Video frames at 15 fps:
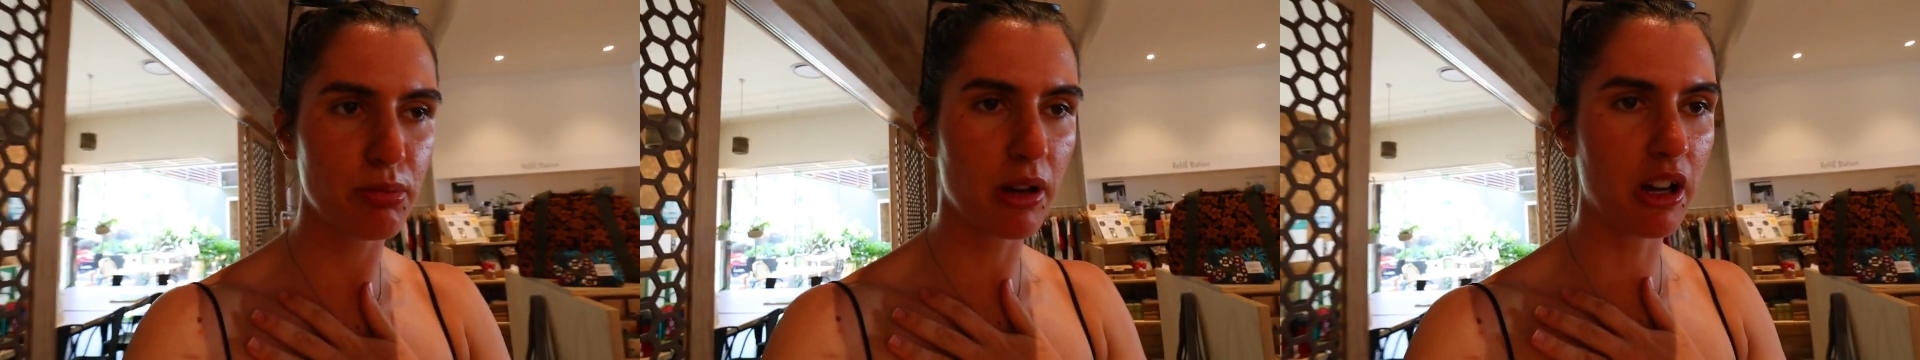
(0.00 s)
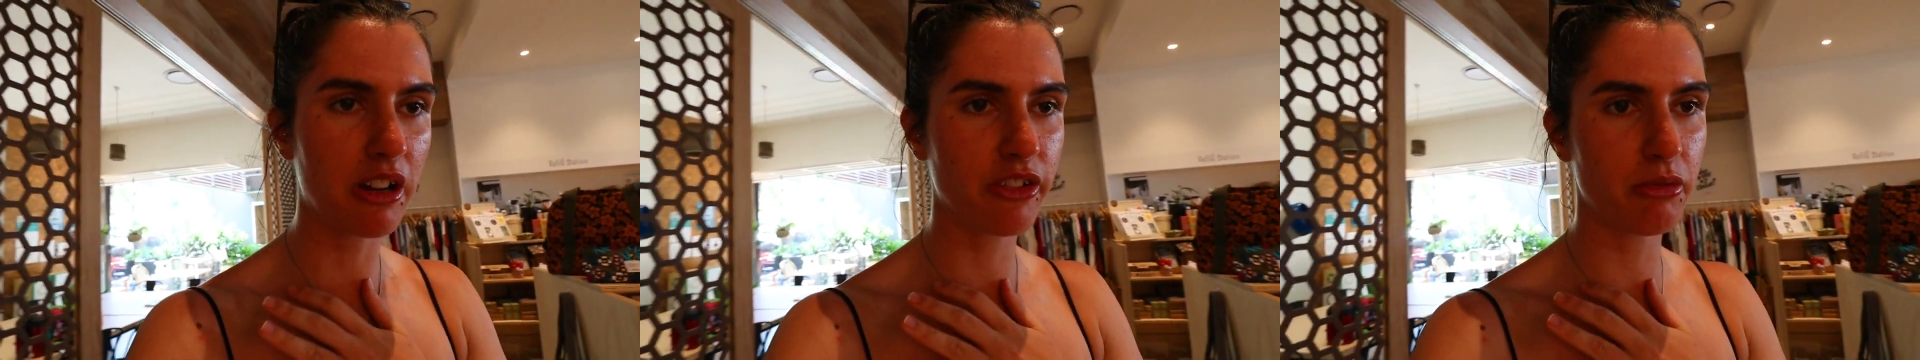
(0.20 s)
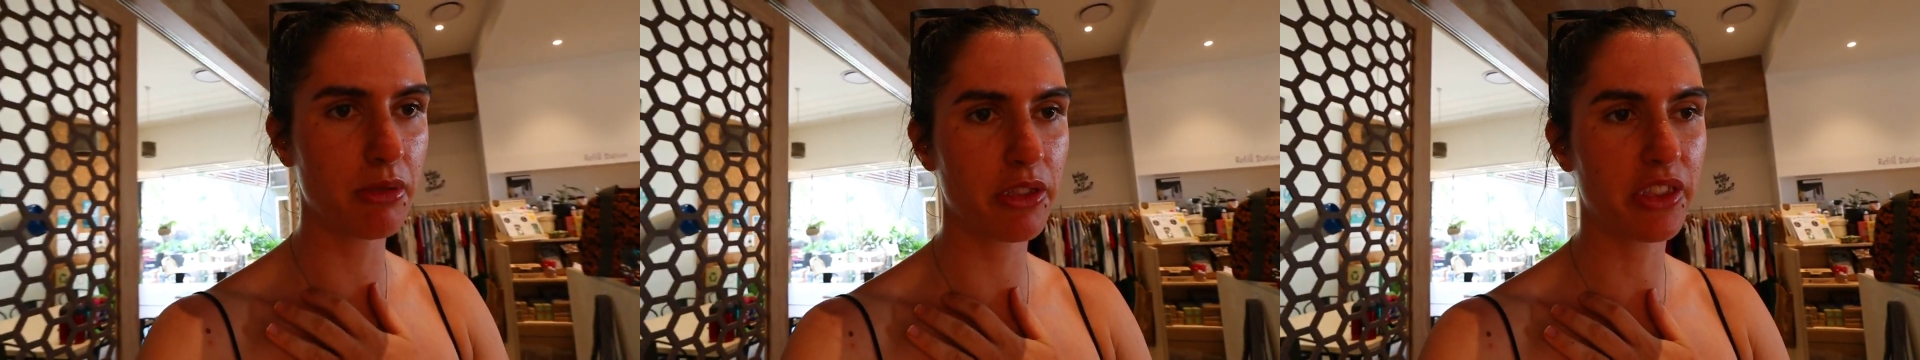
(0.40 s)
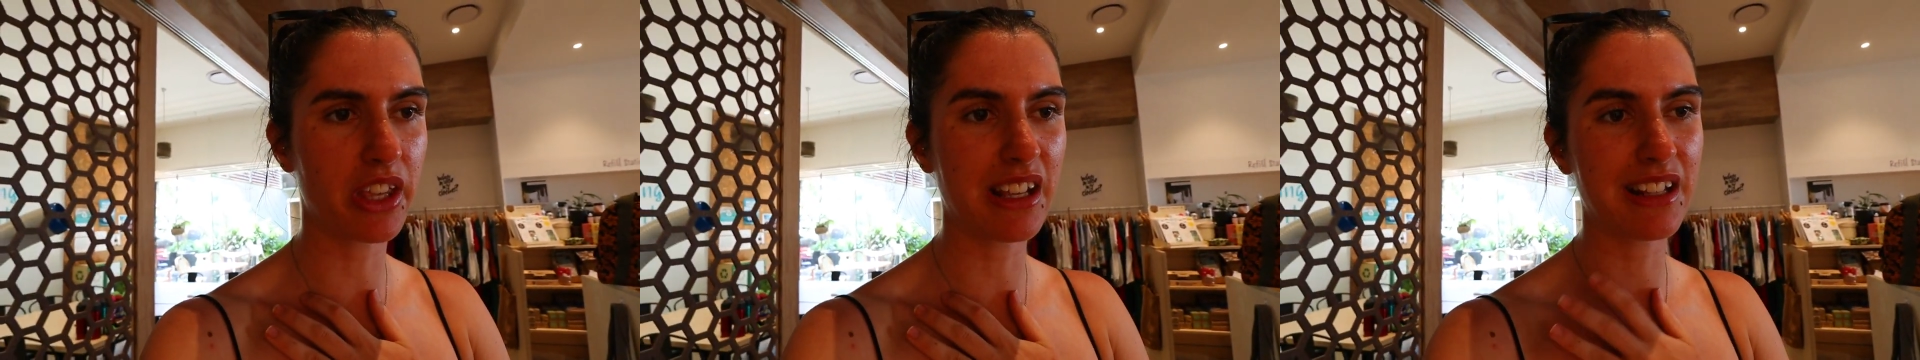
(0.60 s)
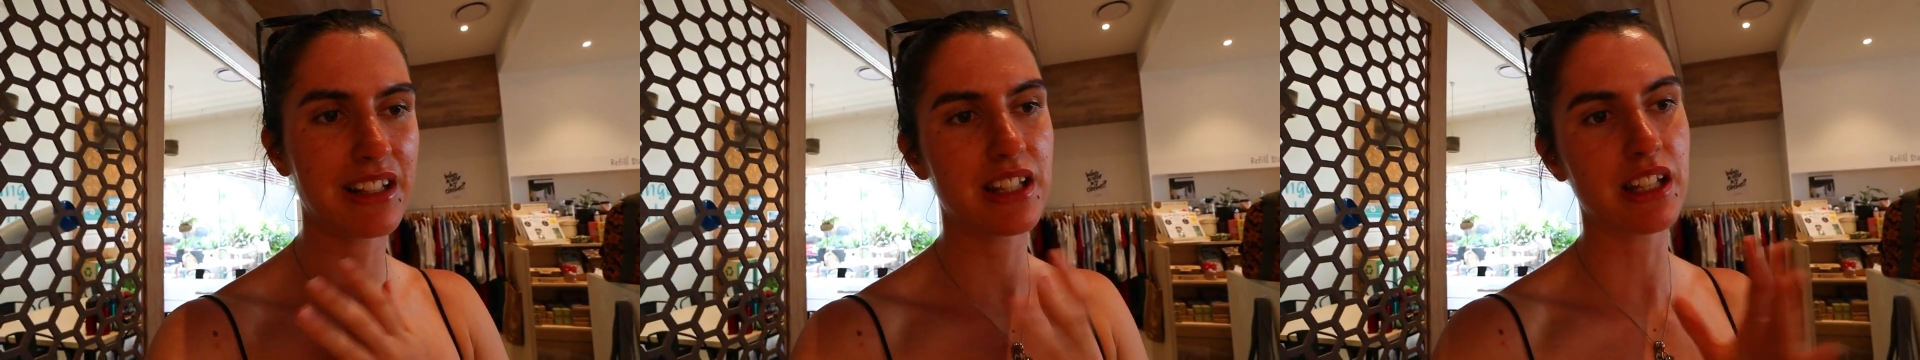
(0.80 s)
perfume and
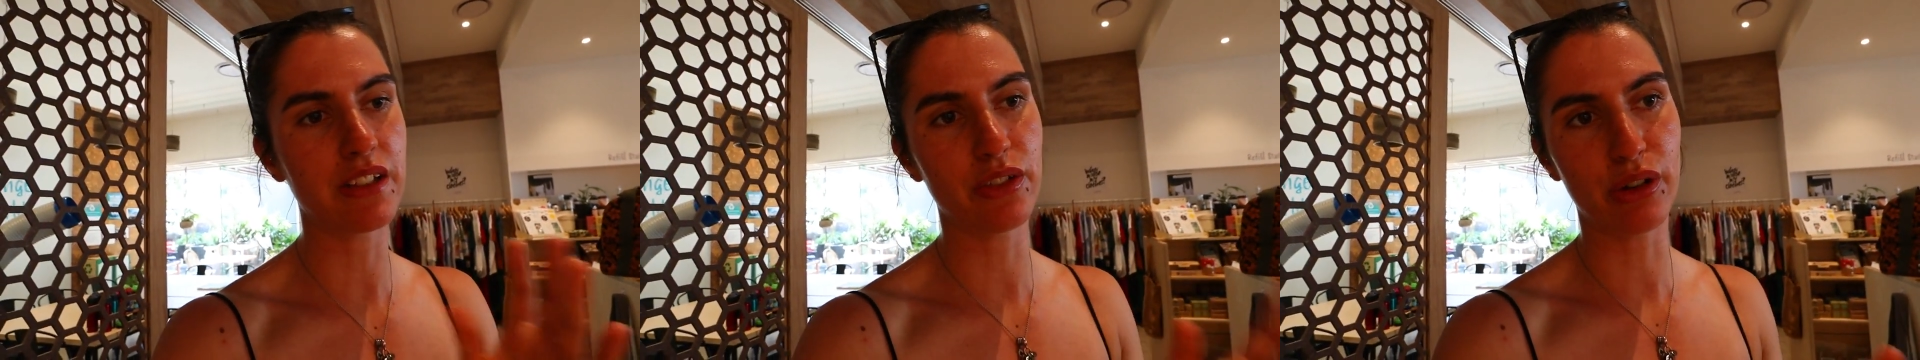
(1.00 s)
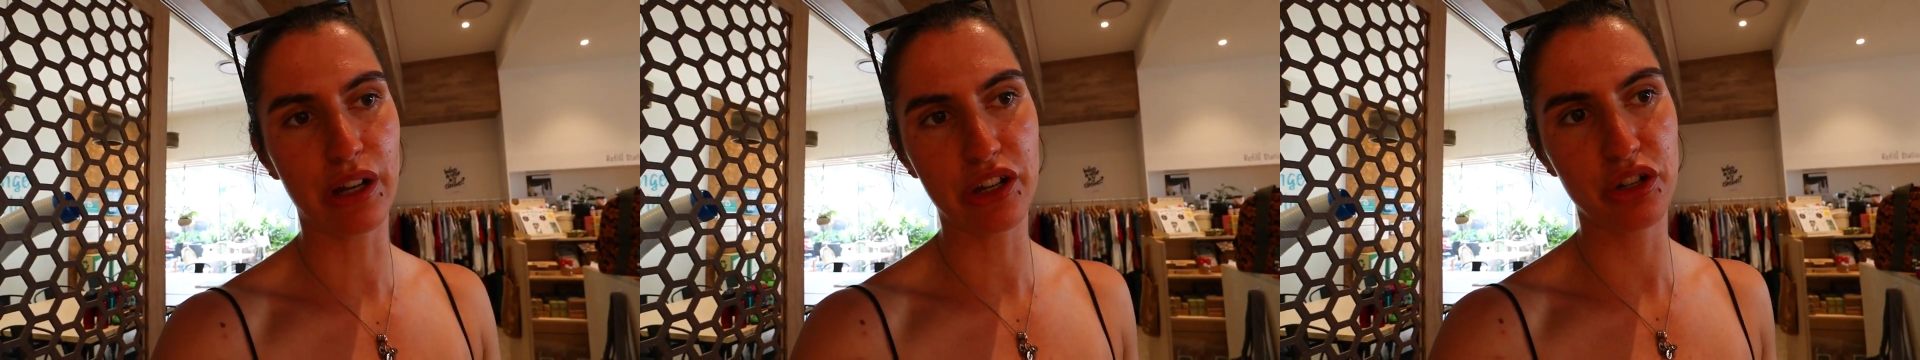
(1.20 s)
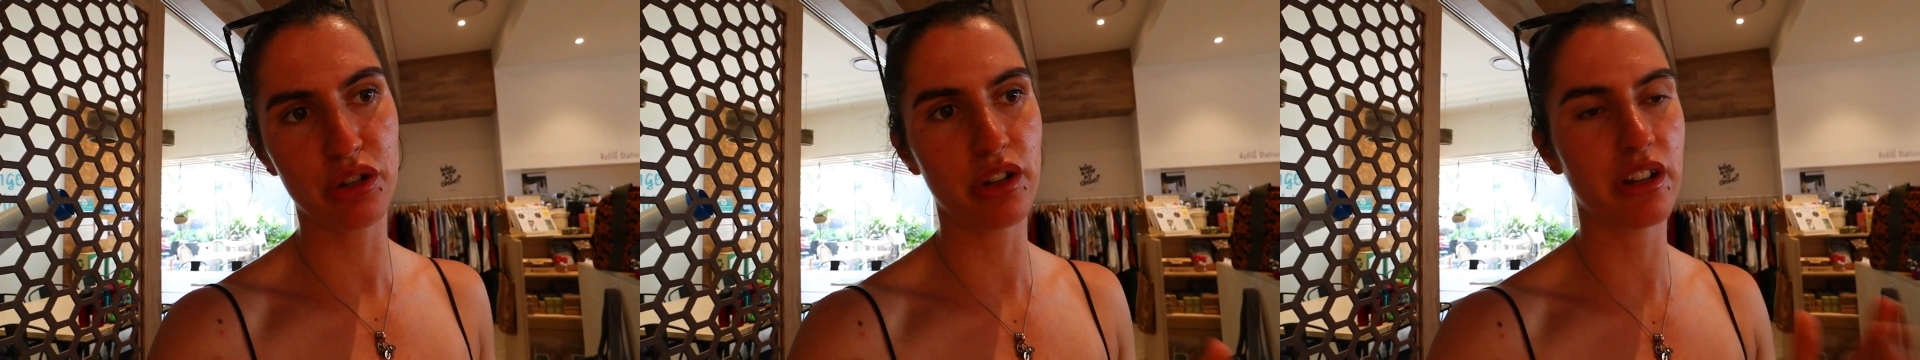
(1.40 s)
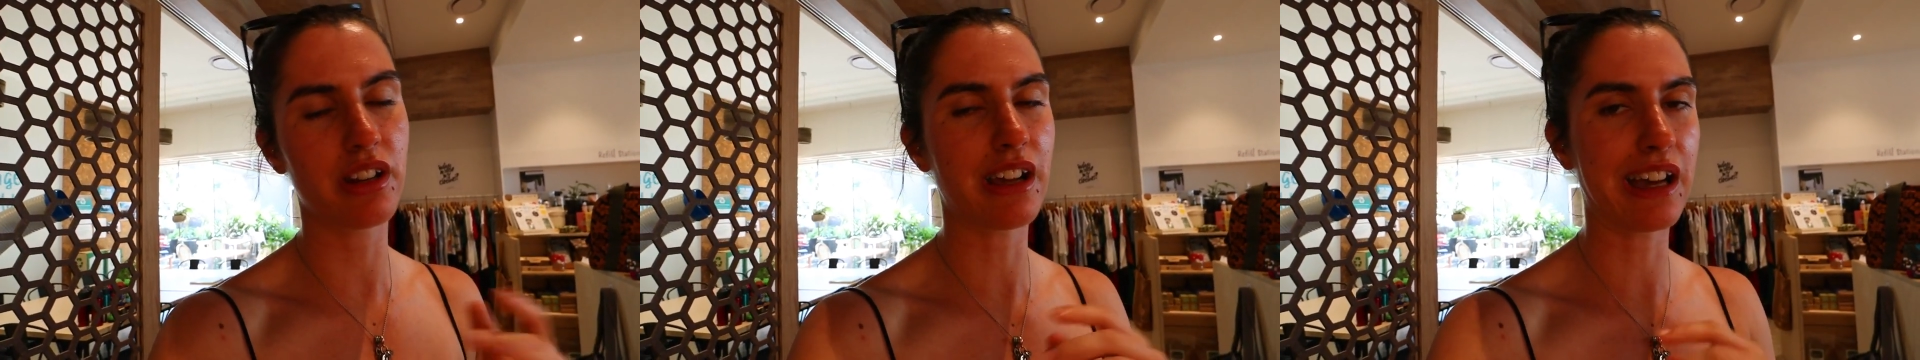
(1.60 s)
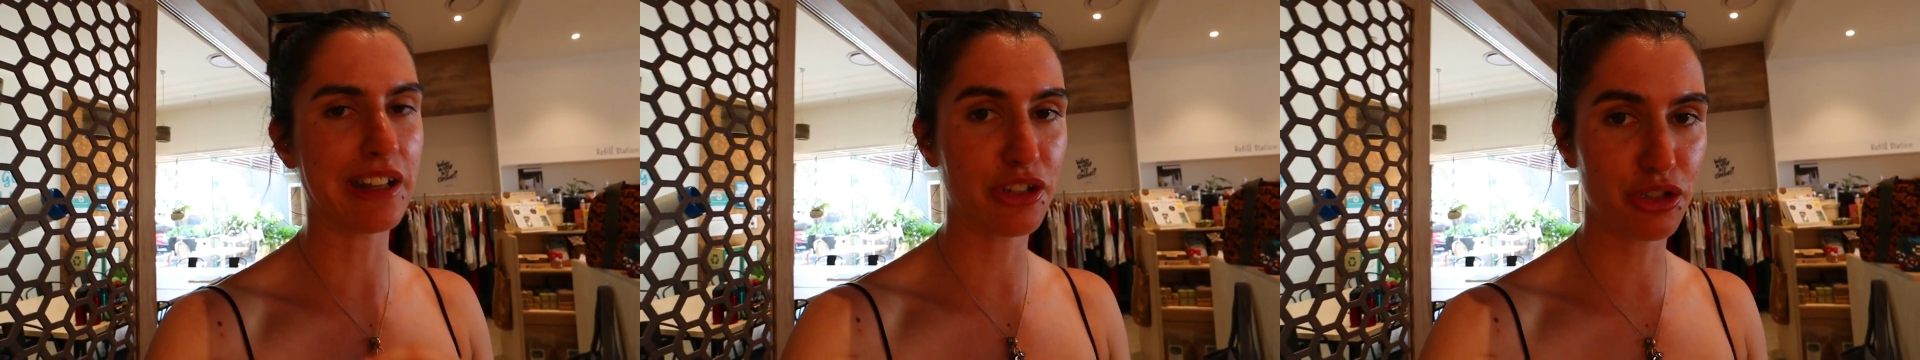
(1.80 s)
things even though I
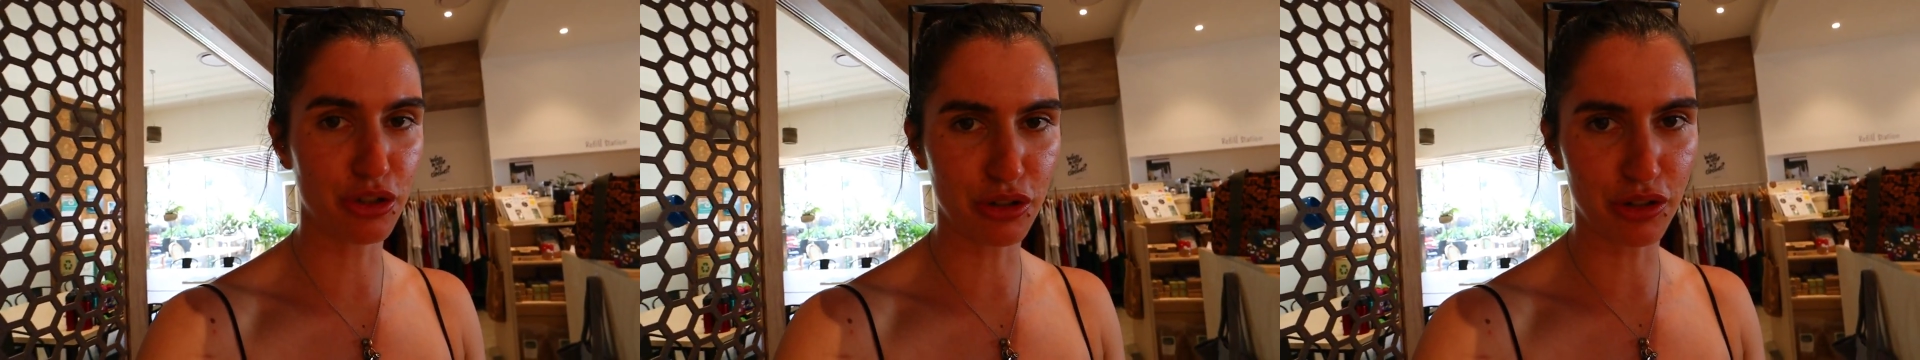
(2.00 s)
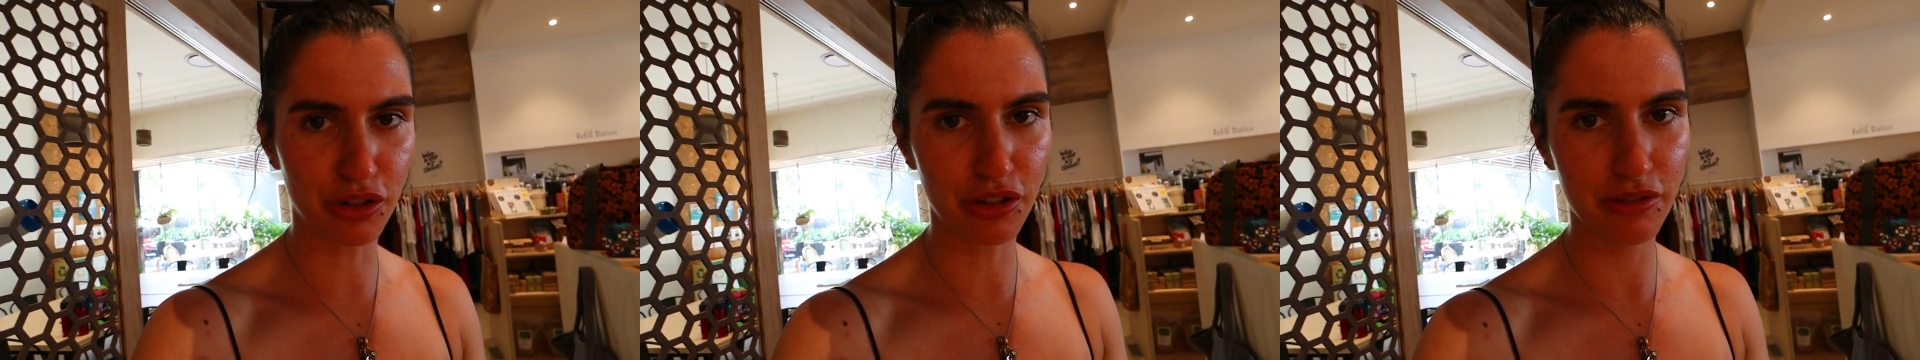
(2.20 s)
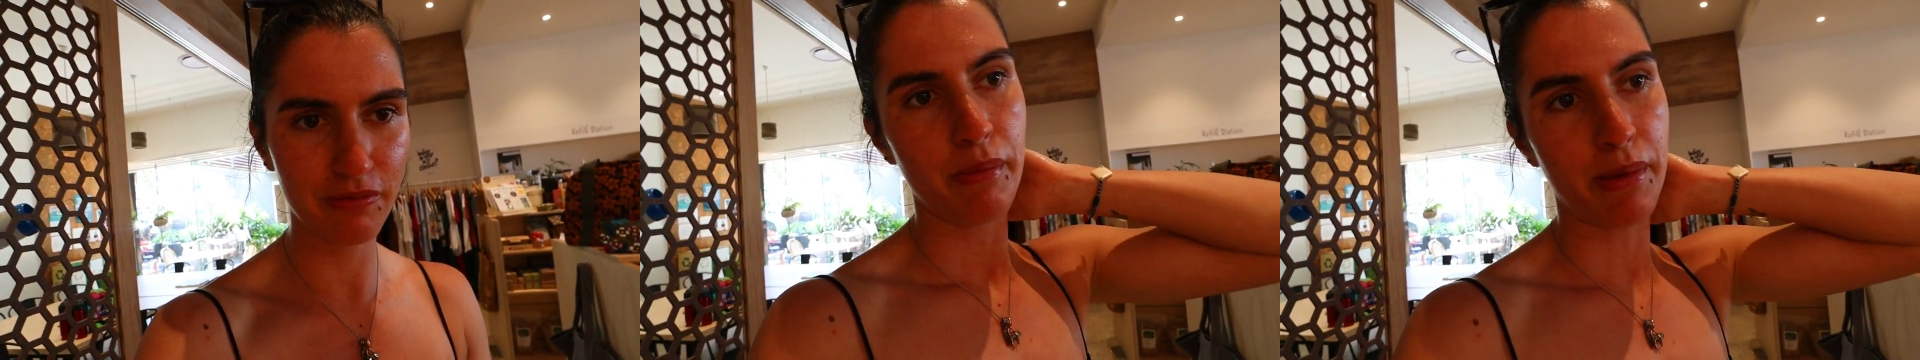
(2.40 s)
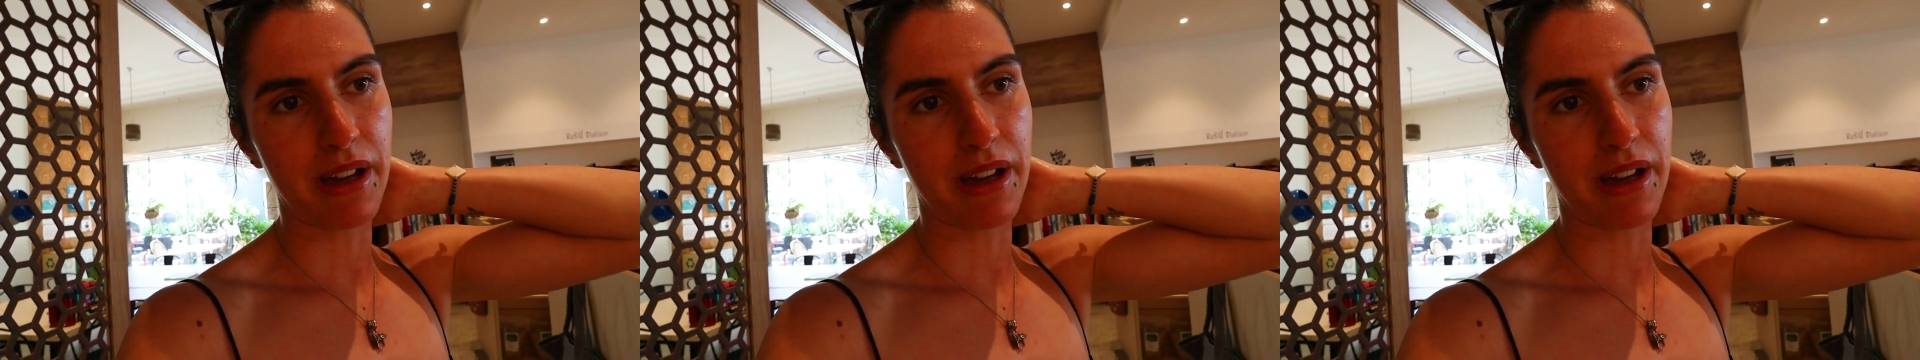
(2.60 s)
shouldn't, I do.